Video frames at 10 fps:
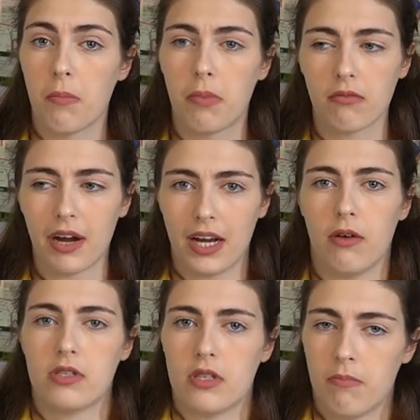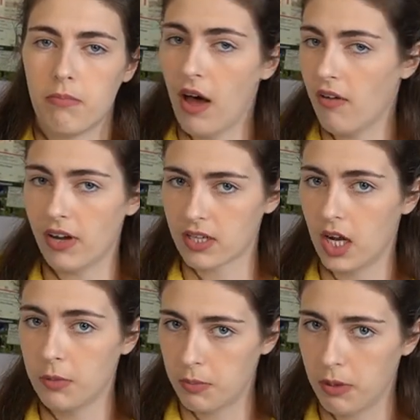but right now is the perfect
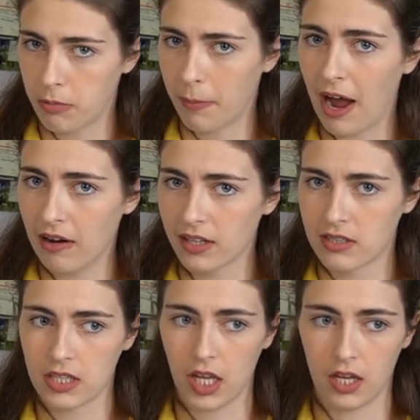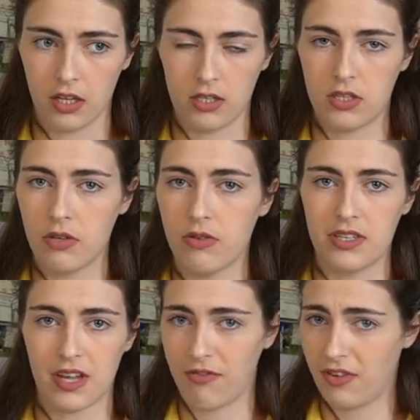time to be preparing so that as soon
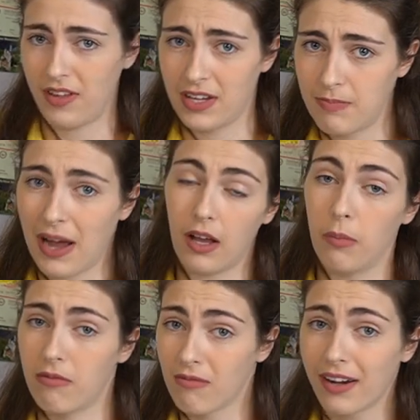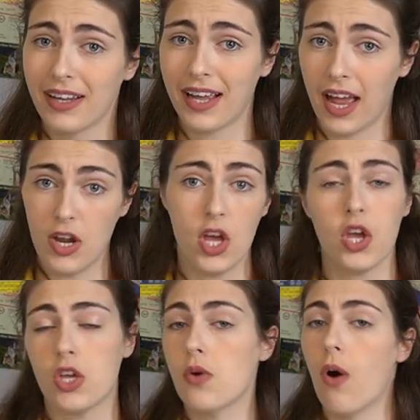as everything's back up and running again,
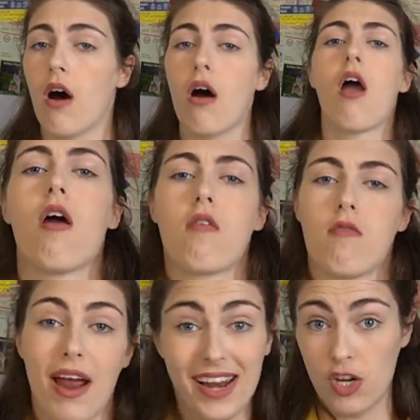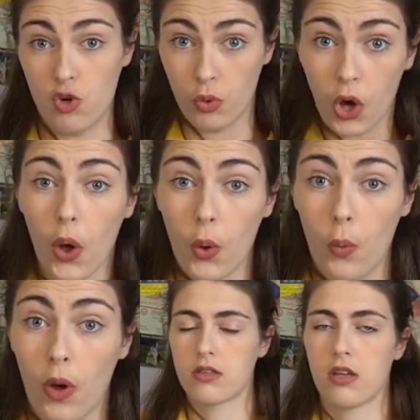you are ready to
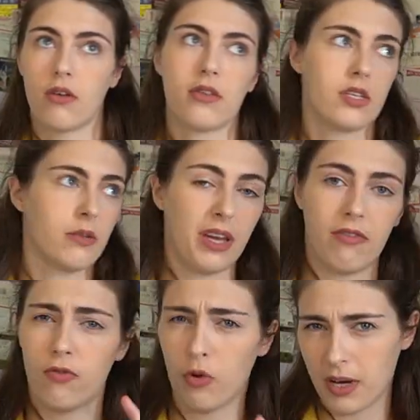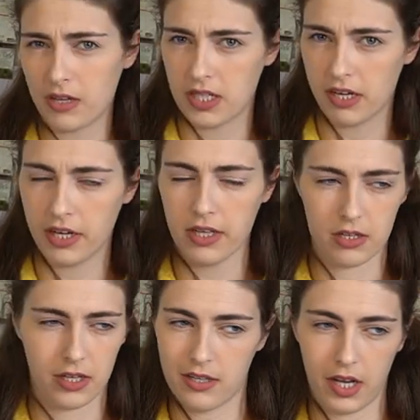go. So this will be a 4-part series,
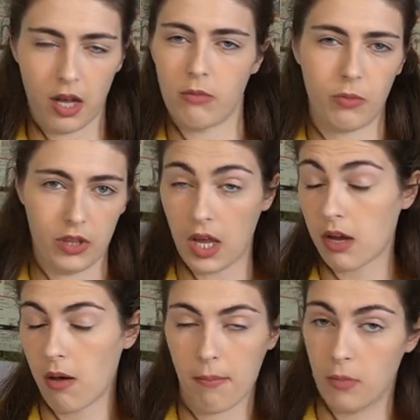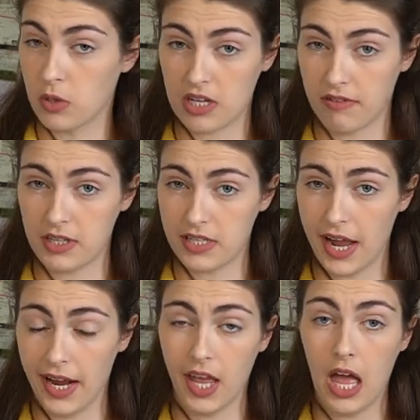unless I come up with like more stuff to
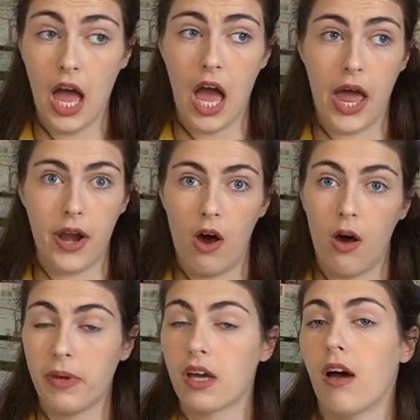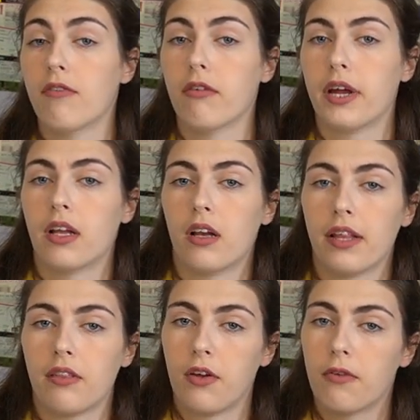say, and I'll be covering
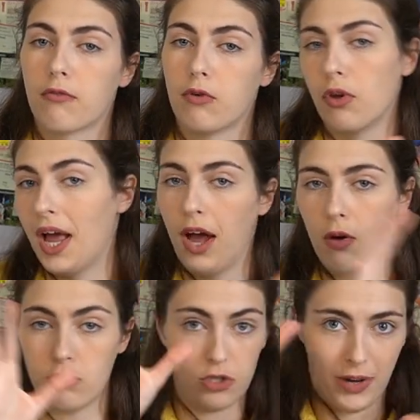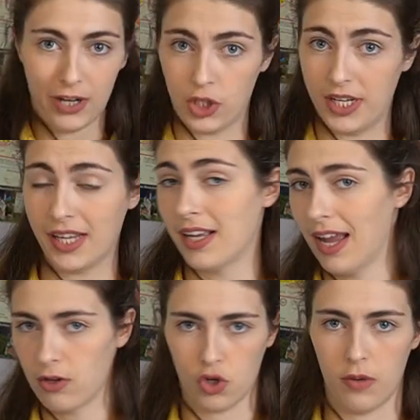like the overall how to actually
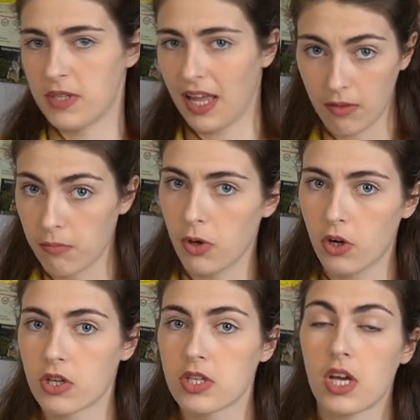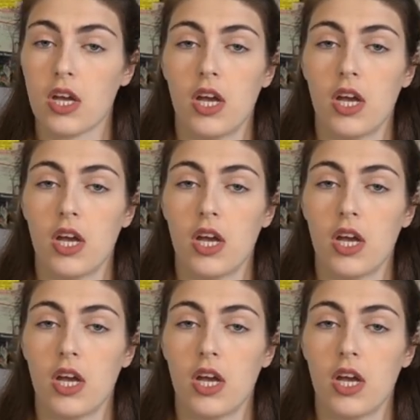get jobs, get them booked,